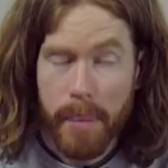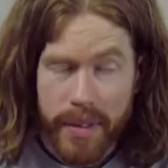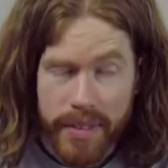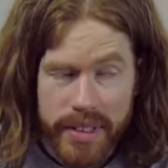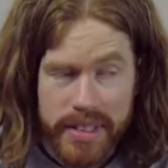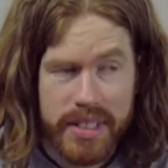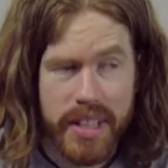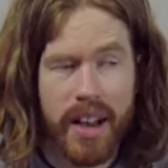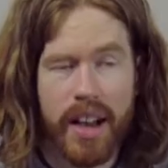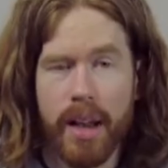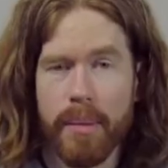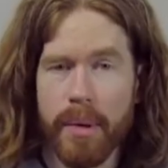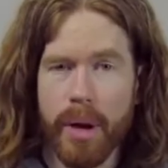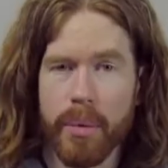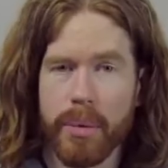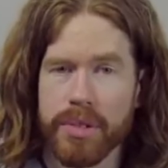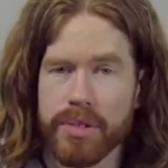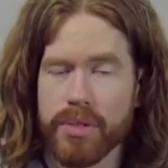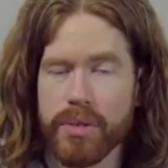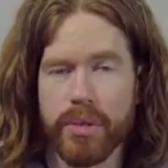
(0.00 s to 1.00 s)
By the time I
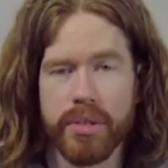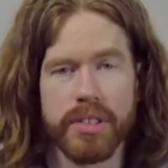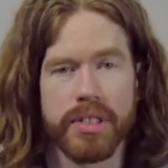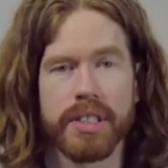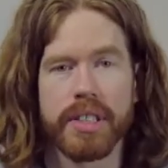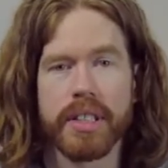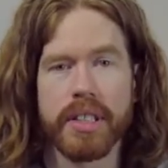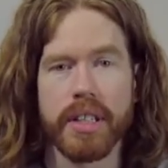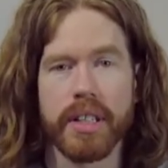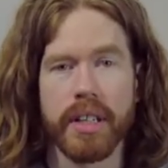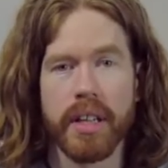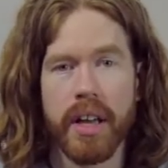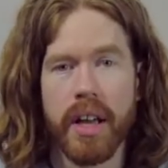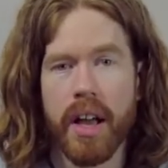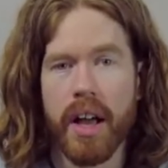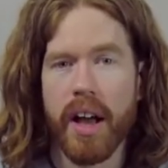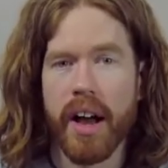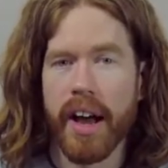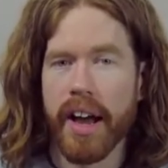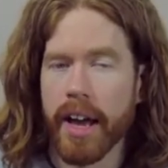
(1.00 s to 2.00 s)
was 13,
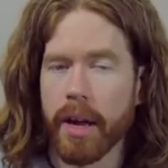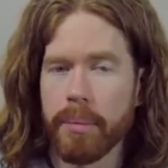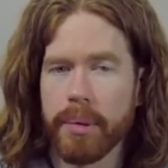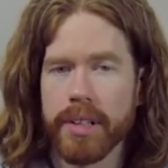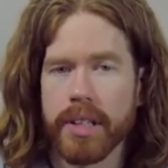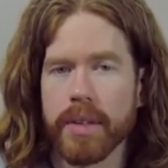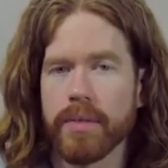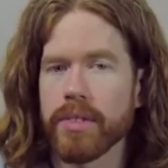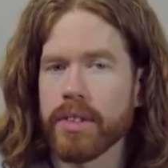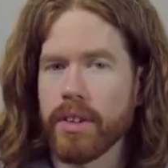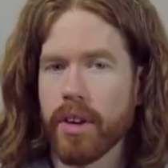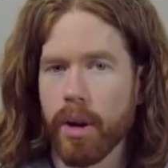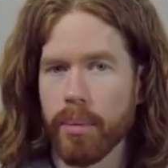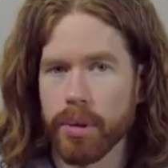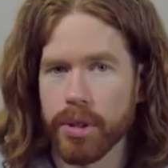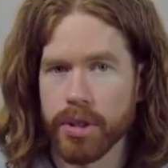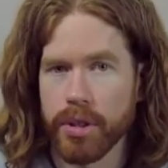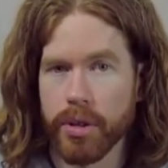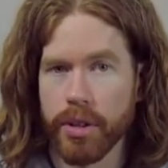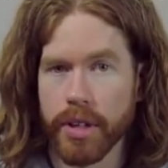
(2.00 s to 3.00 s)
I had been given the
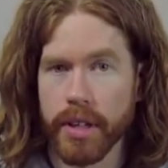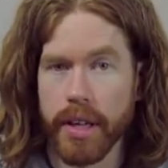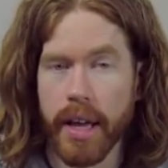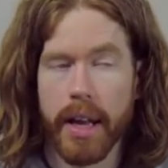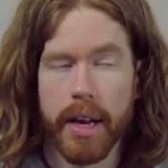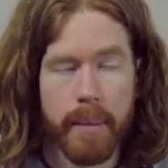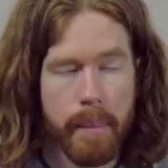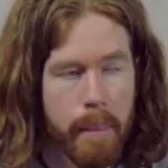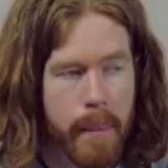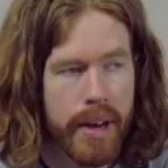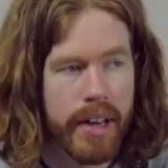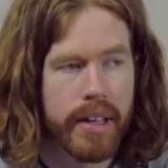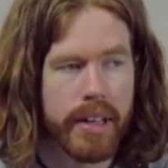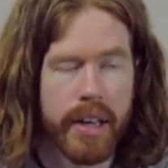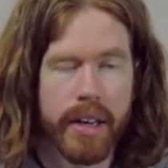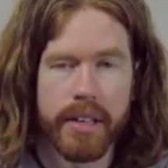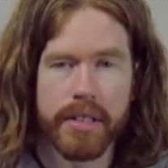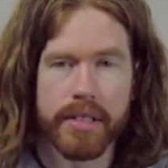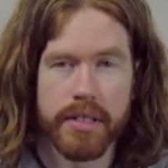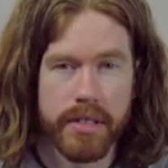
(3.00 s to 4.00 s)
opportunity, and in many
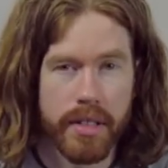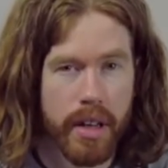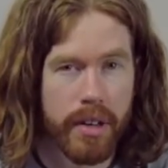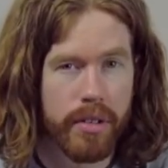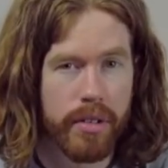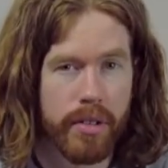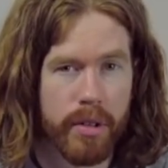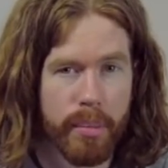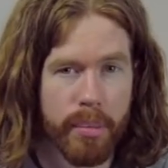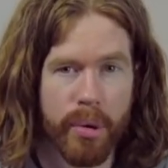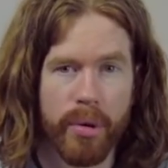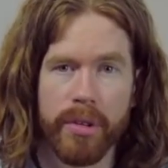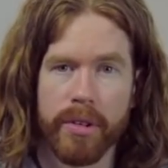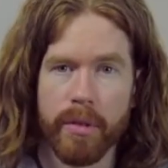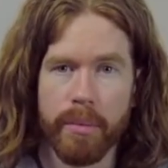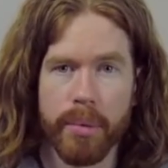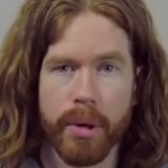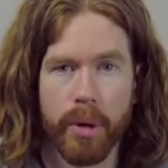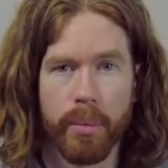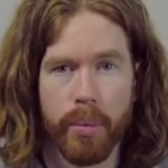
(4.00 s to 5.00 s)
cases under the burden
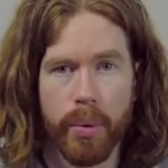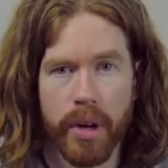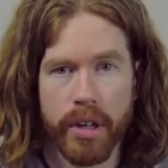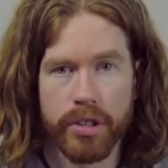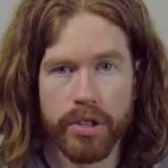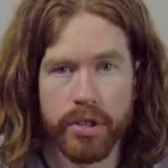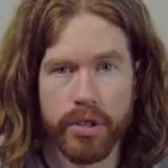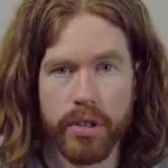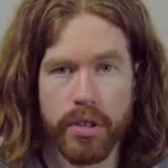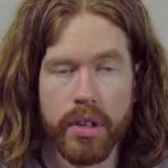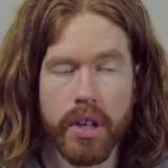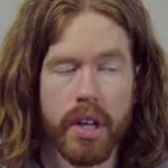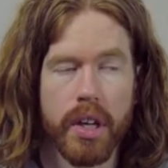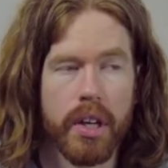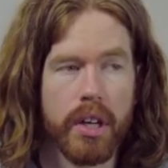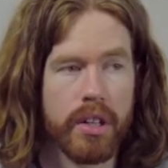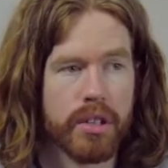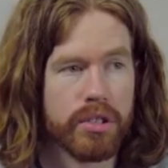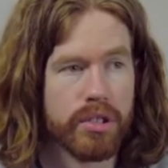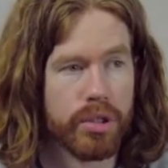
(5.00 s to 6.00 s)
of peer pressure,
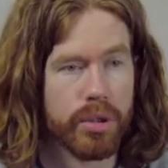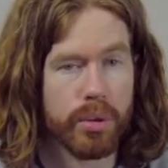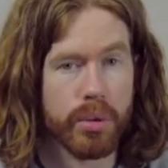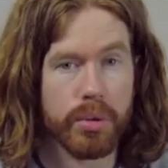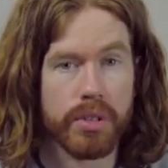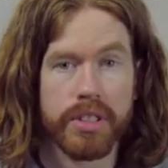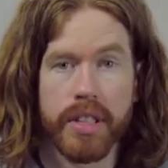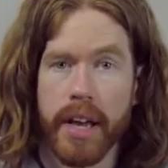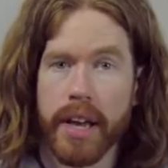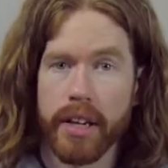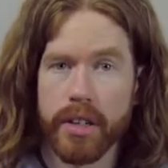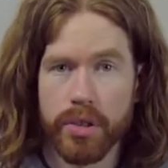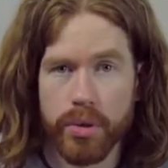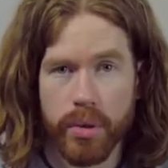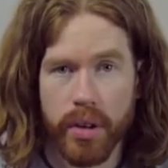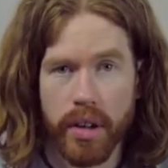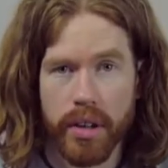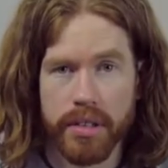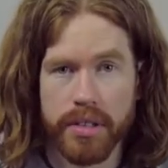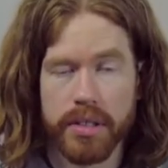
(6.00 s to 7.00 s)
to take
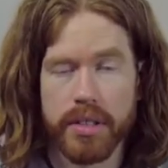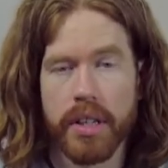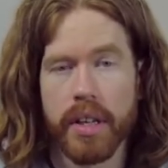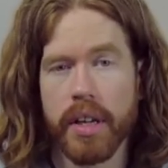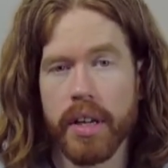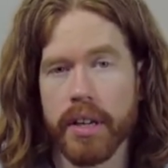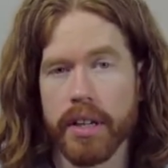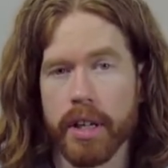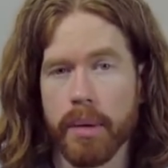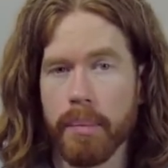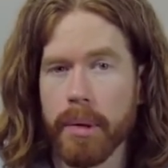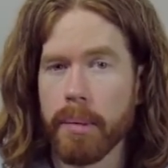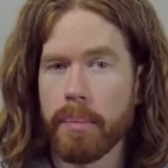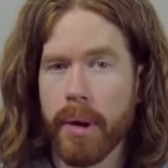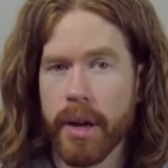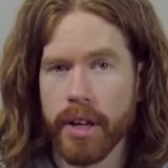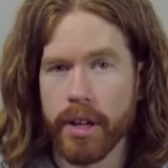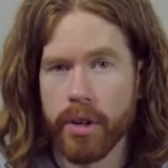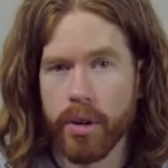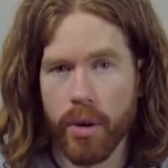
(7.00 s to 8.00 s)
drugs, commit
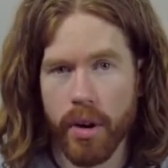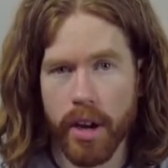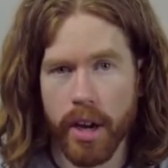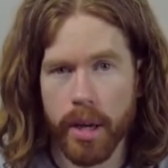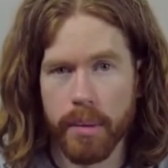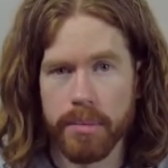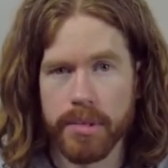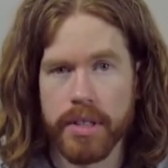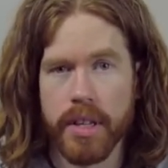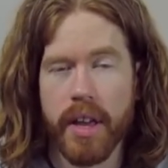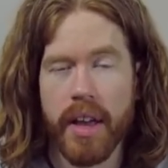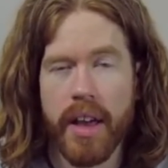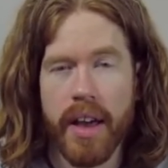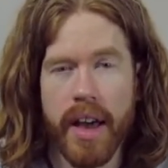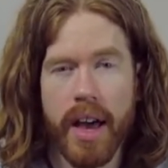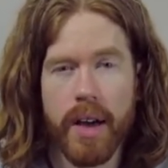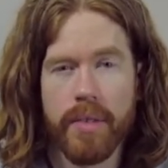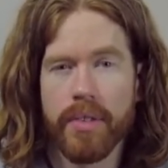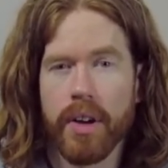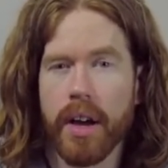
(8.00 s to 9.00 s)
petty crimes,
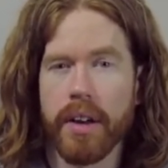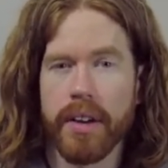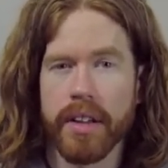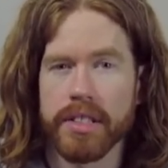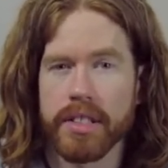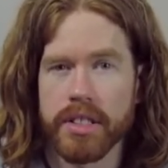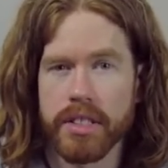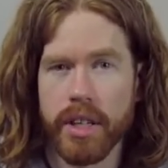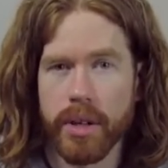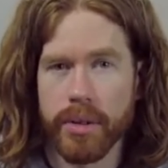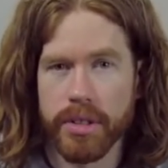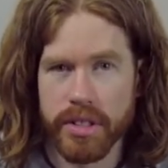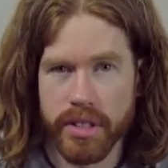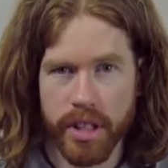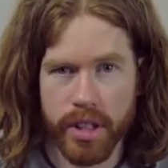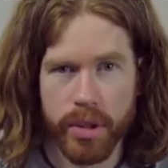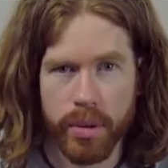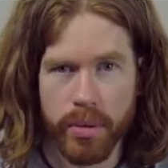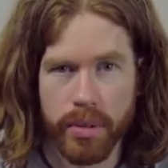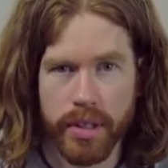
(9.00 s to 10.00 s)
have unnecessary
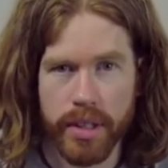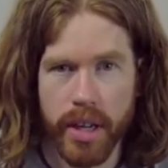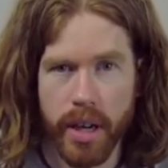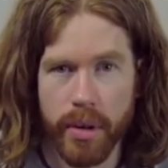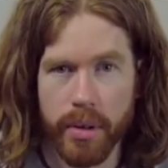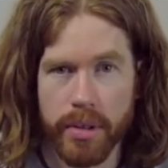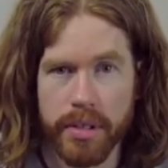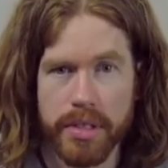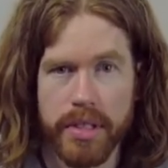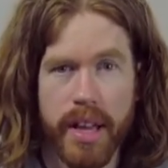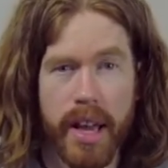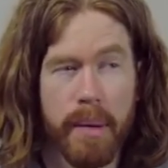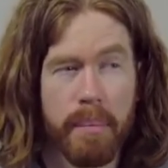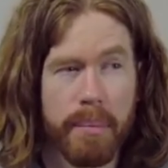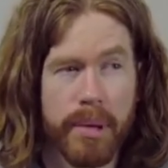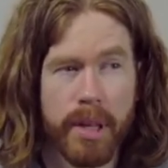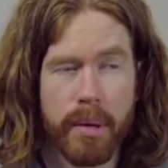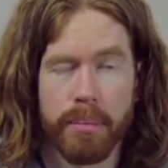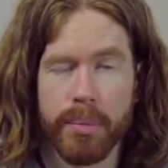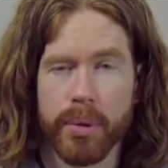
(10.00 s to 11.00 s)
sexual encounters, and
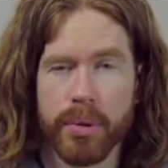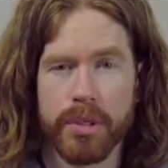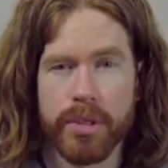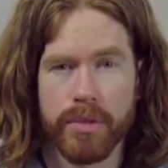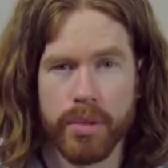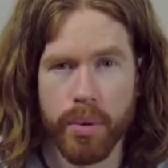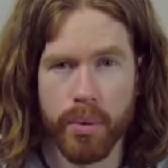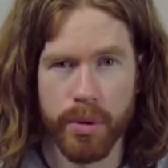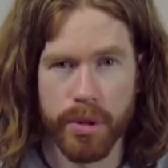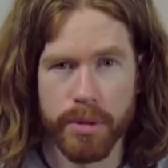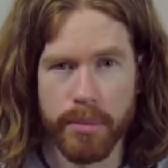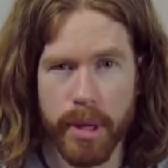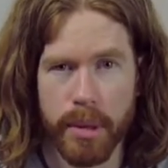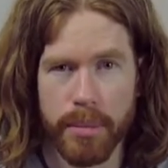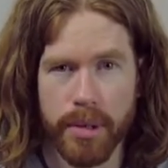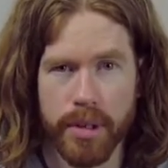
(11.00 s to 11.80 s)
be abusive towards my